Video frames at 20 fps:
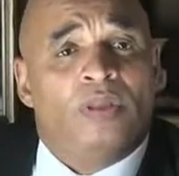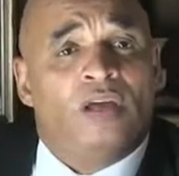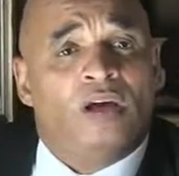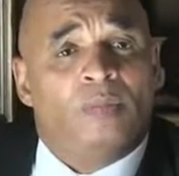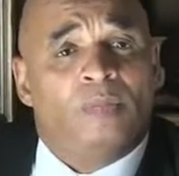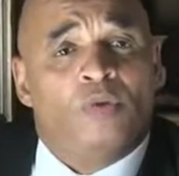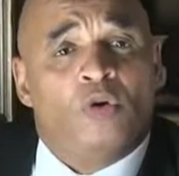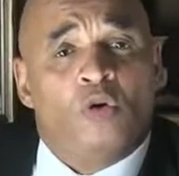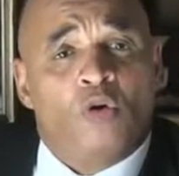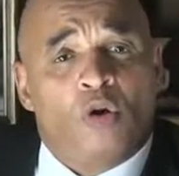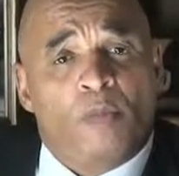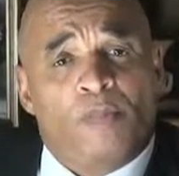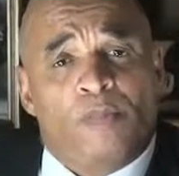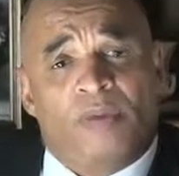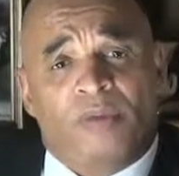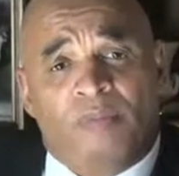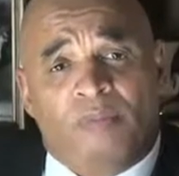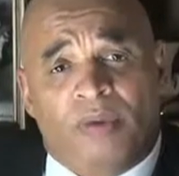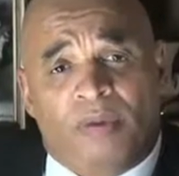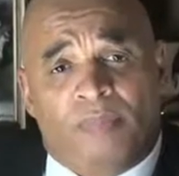help
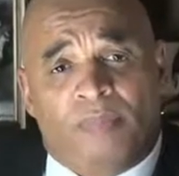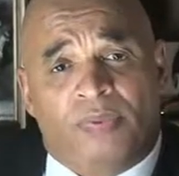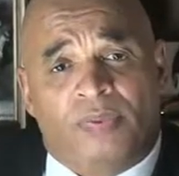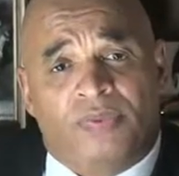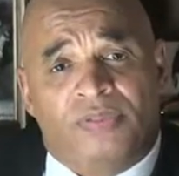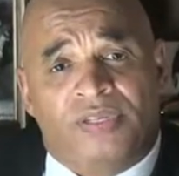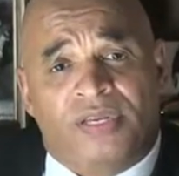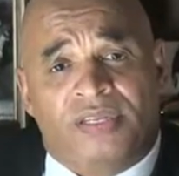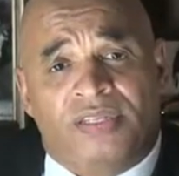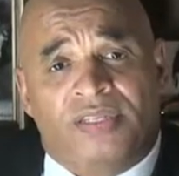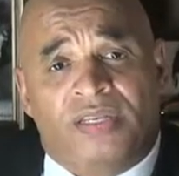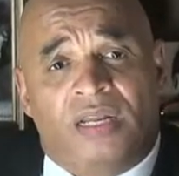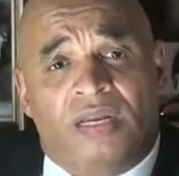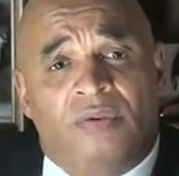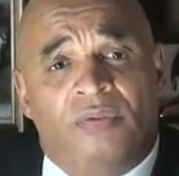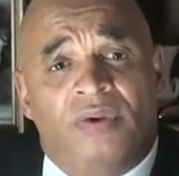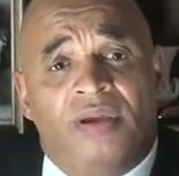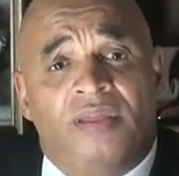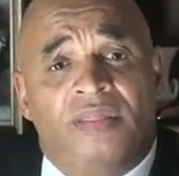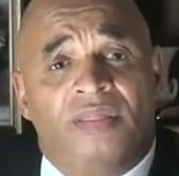corporate members
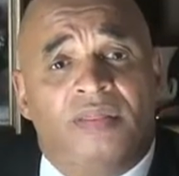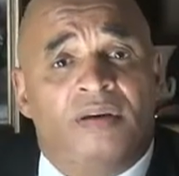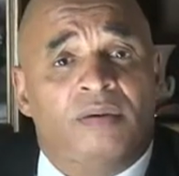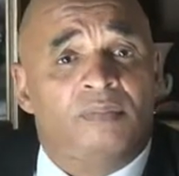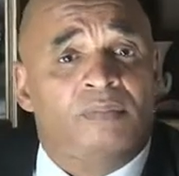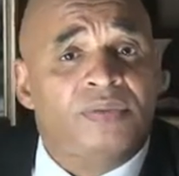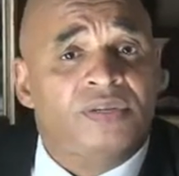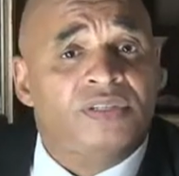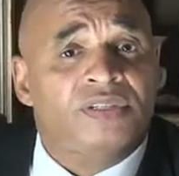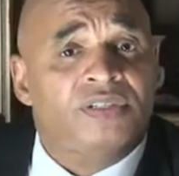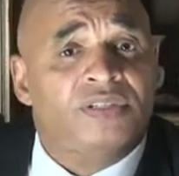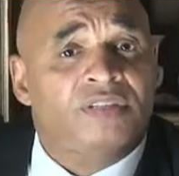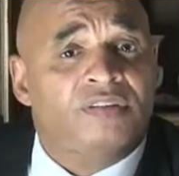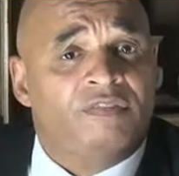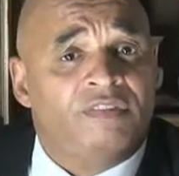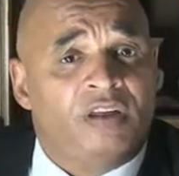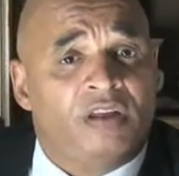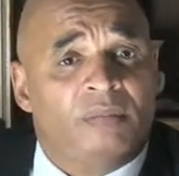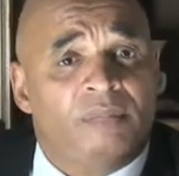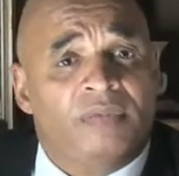accelerate their business
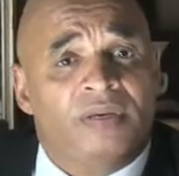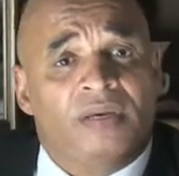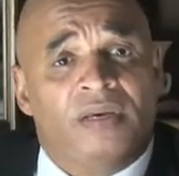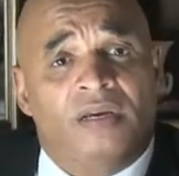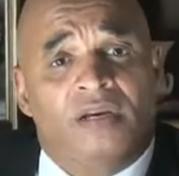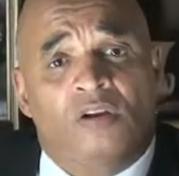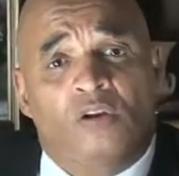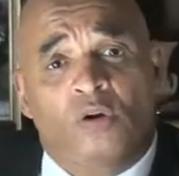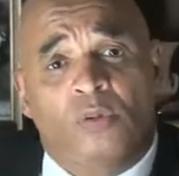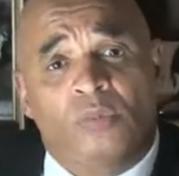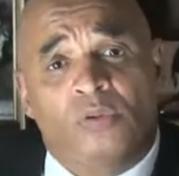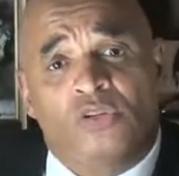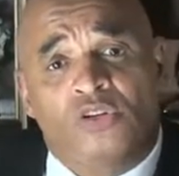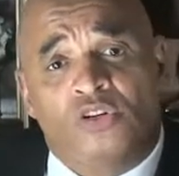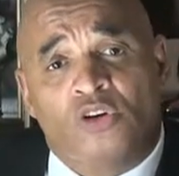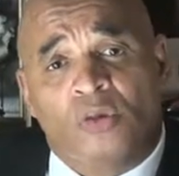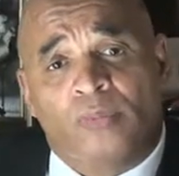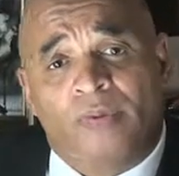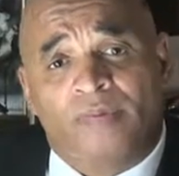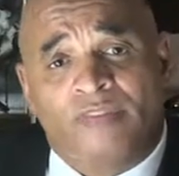development and global
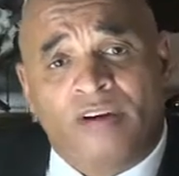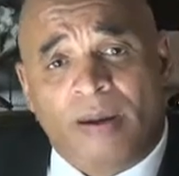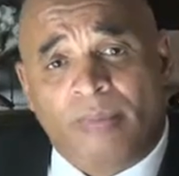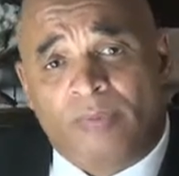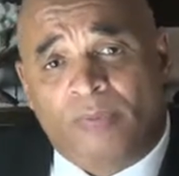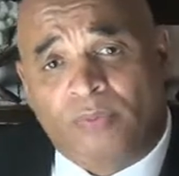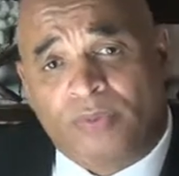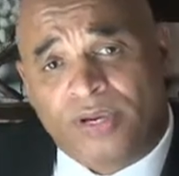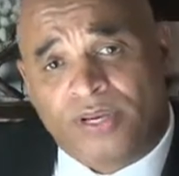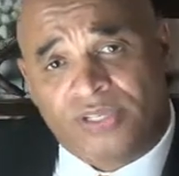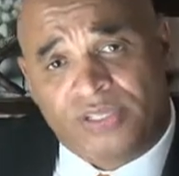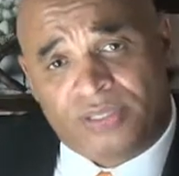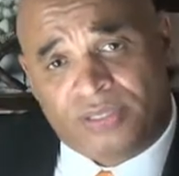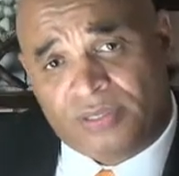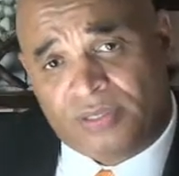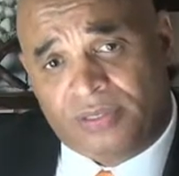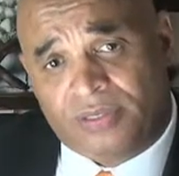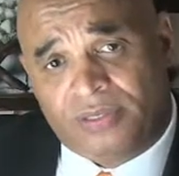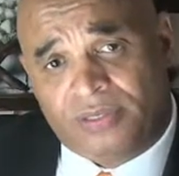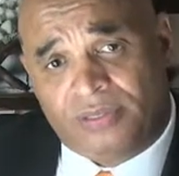scope of
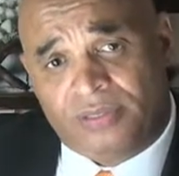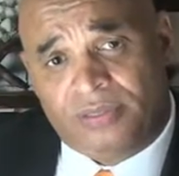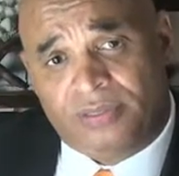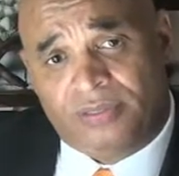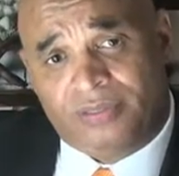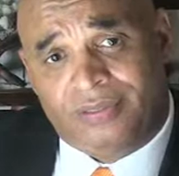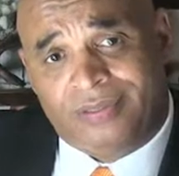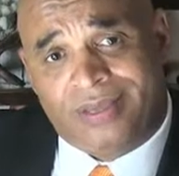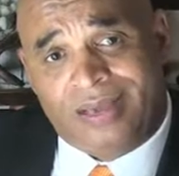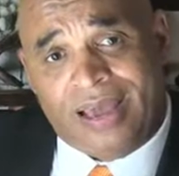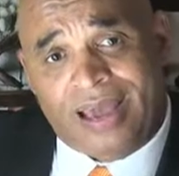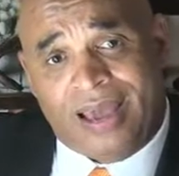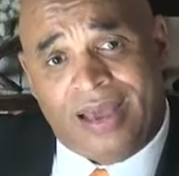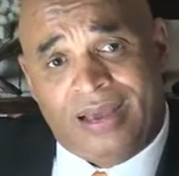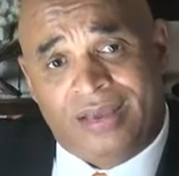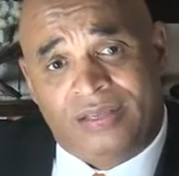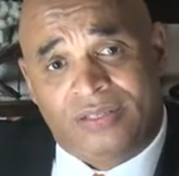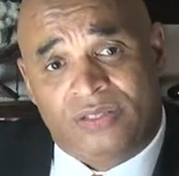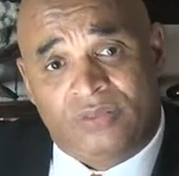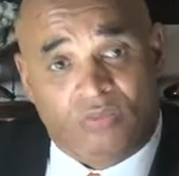operations,
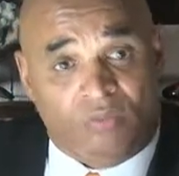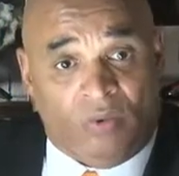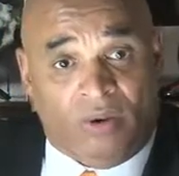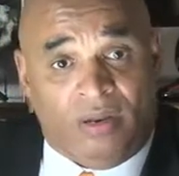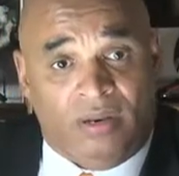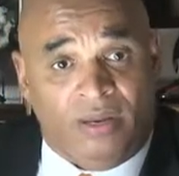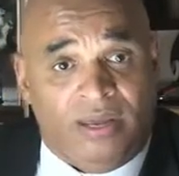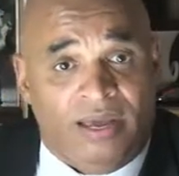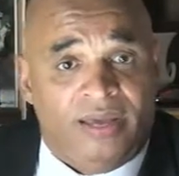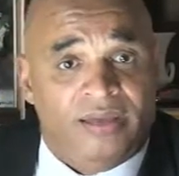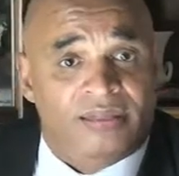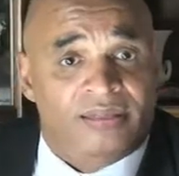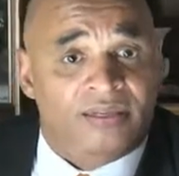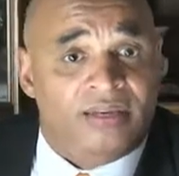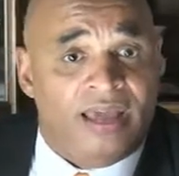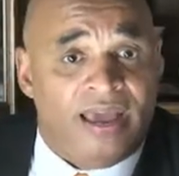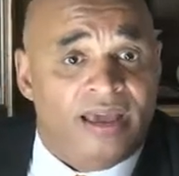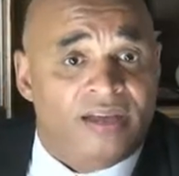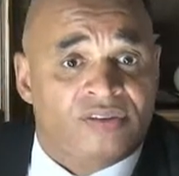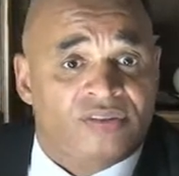as well as
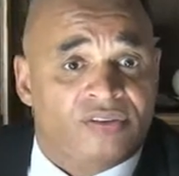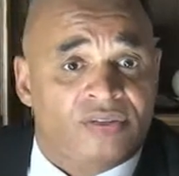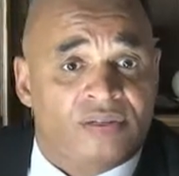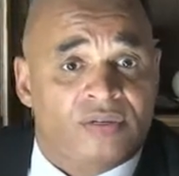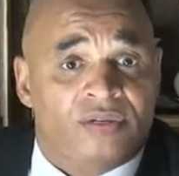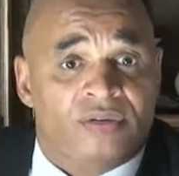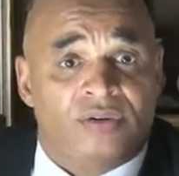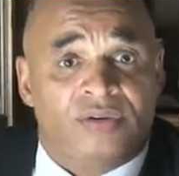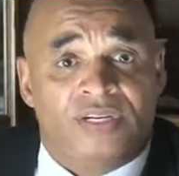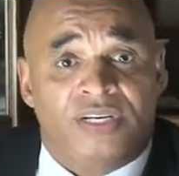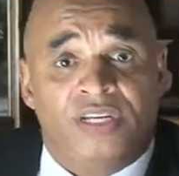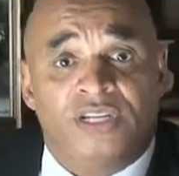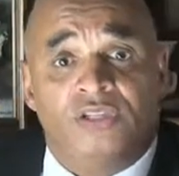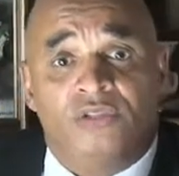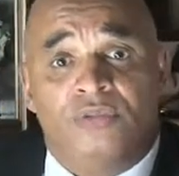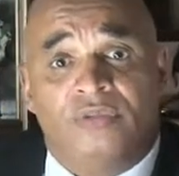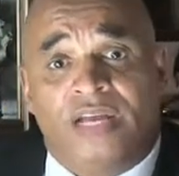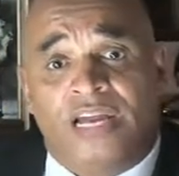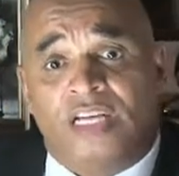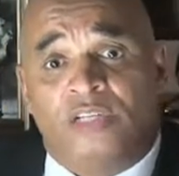enhance the
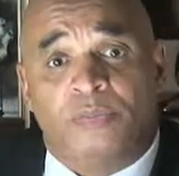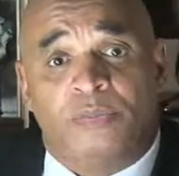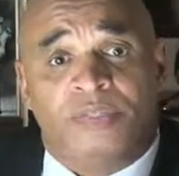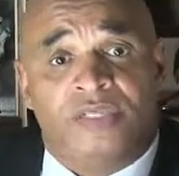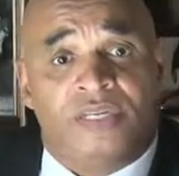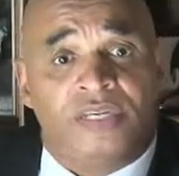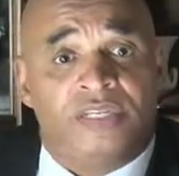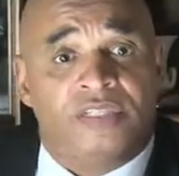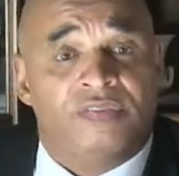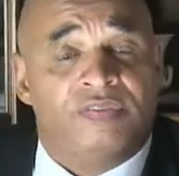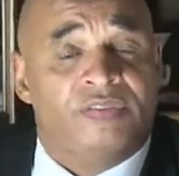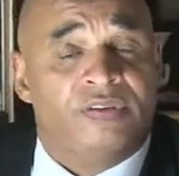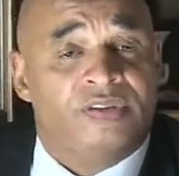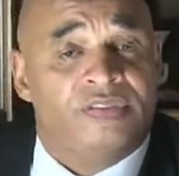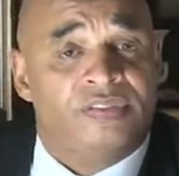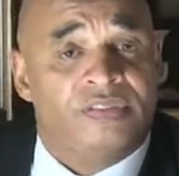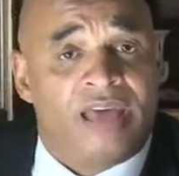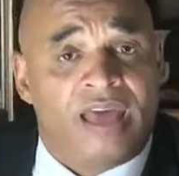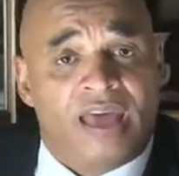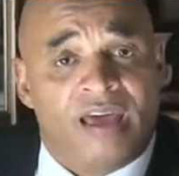credentialed expertise of their
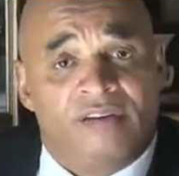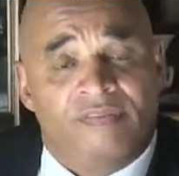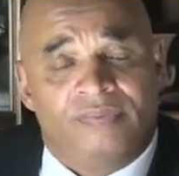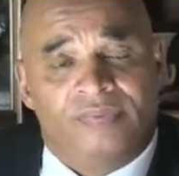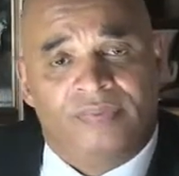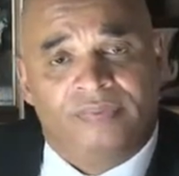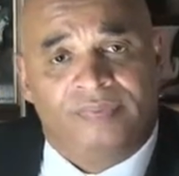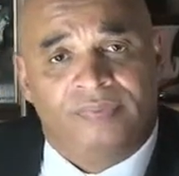staff.